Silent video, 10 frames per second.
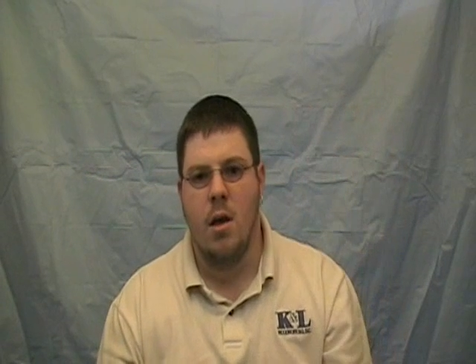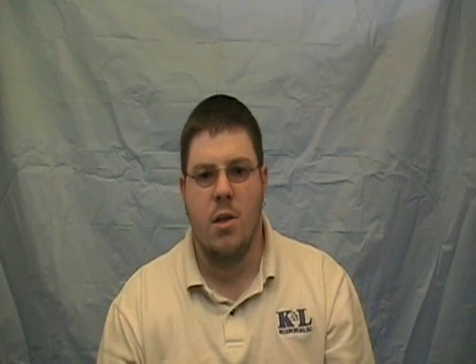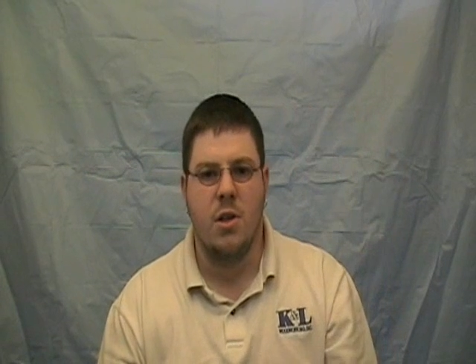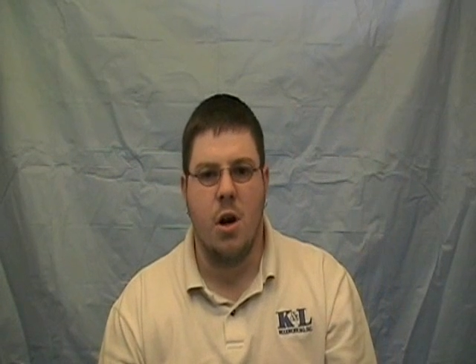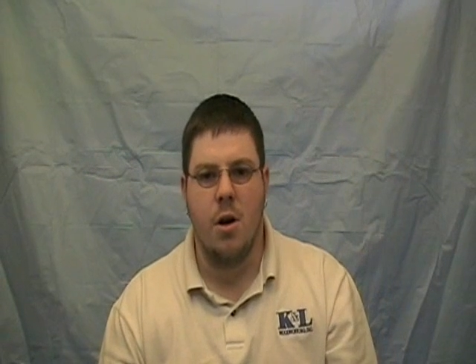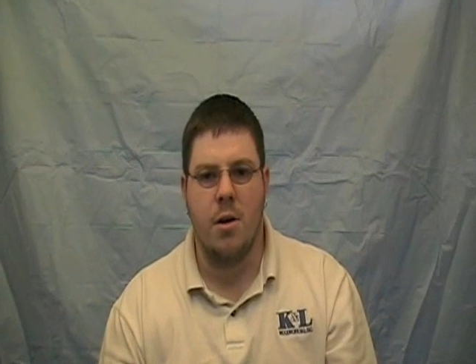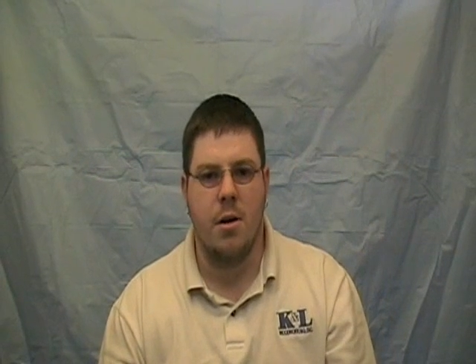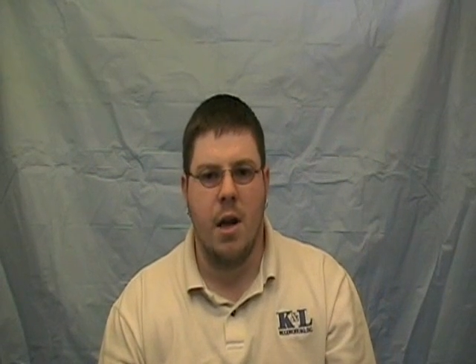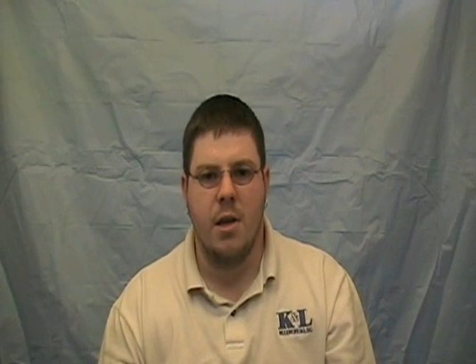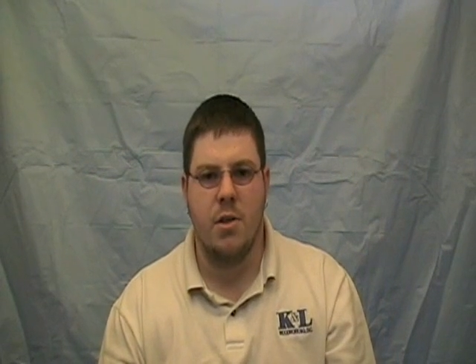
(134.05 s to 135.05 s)
Cigar
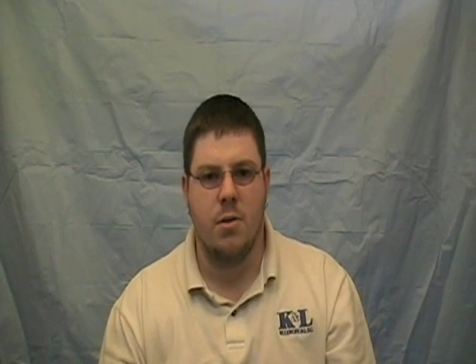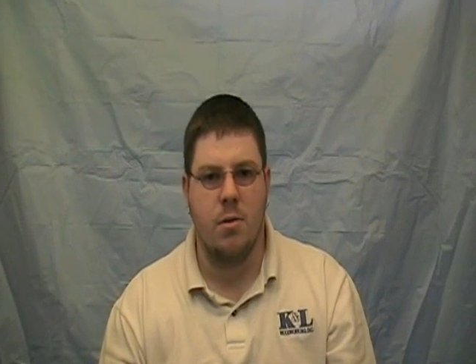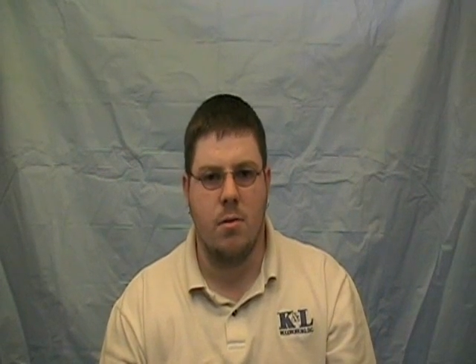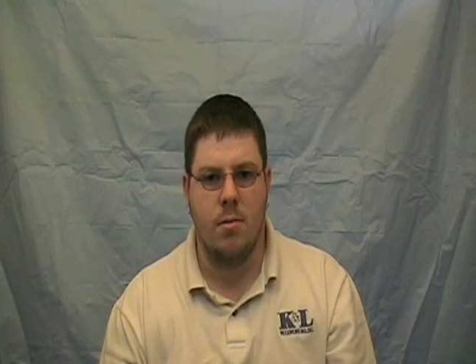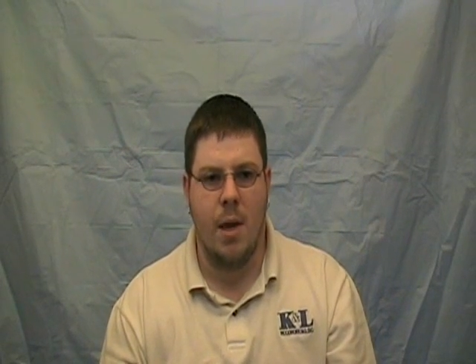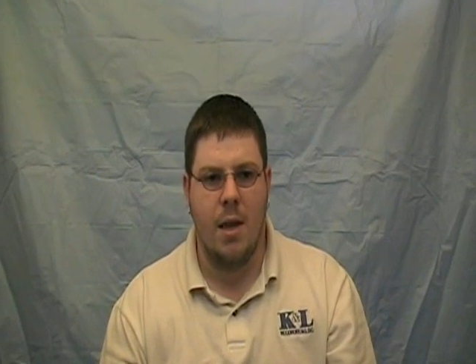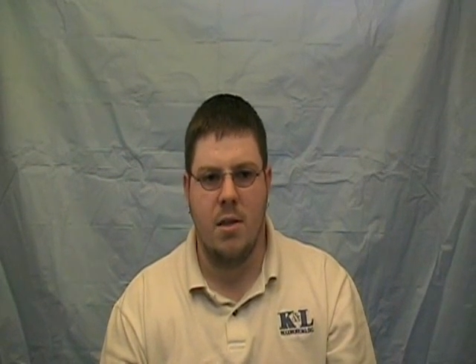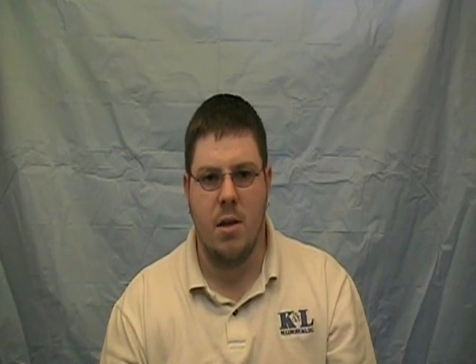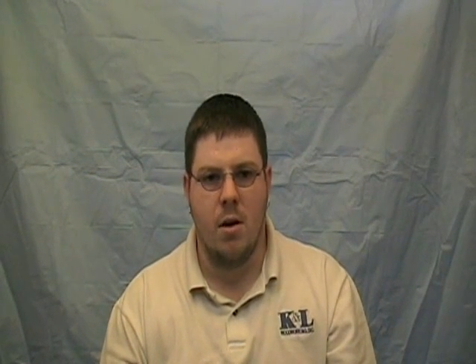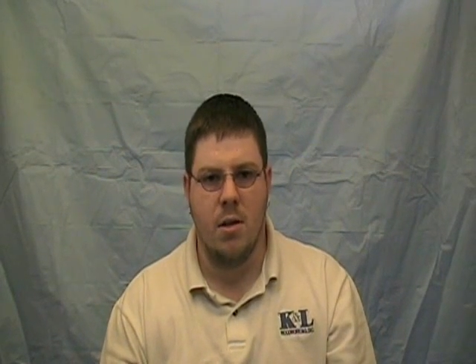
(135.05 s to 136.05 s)
International 8
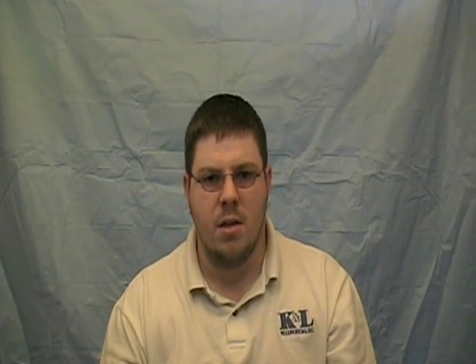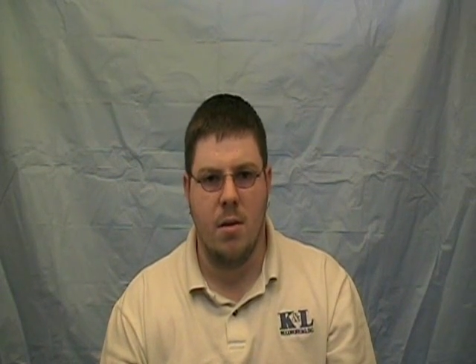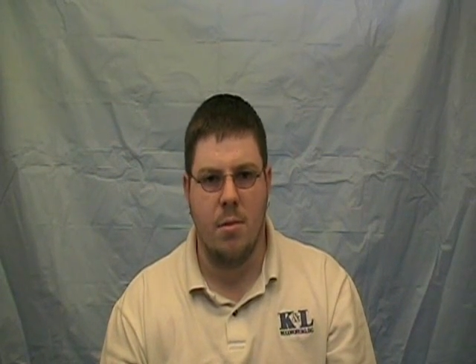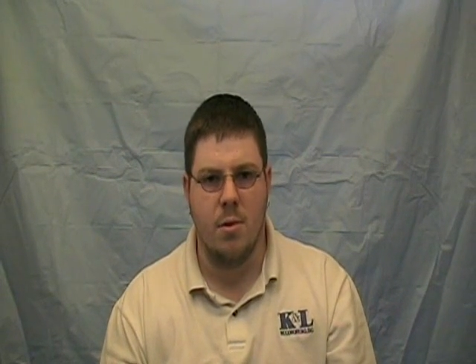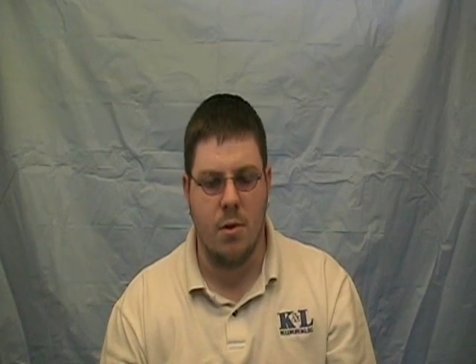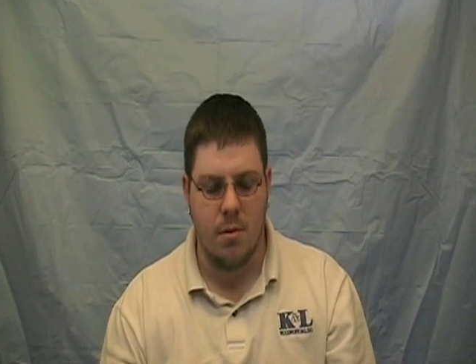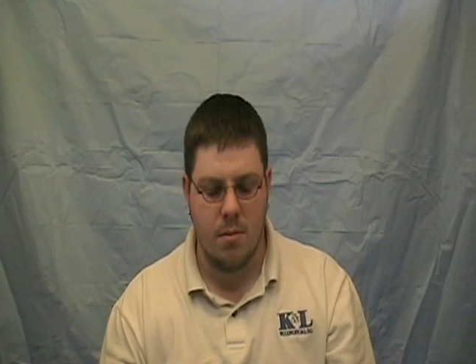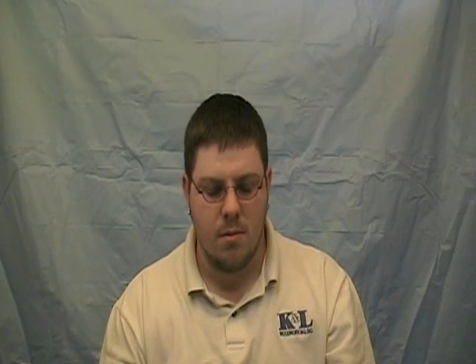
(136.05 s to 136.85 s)
cigar samplers.